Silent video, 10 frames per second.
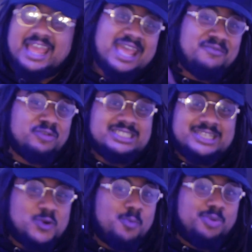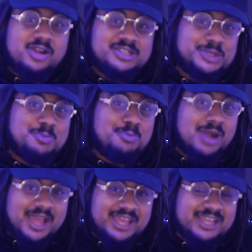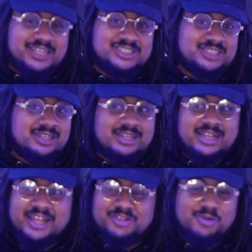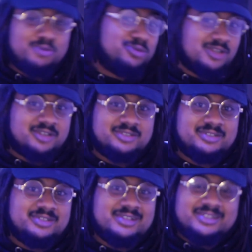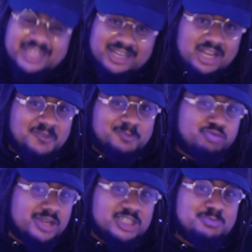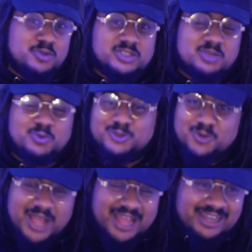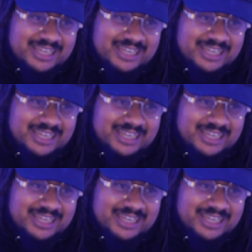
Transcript: Every single person my age and older that loves British music will know at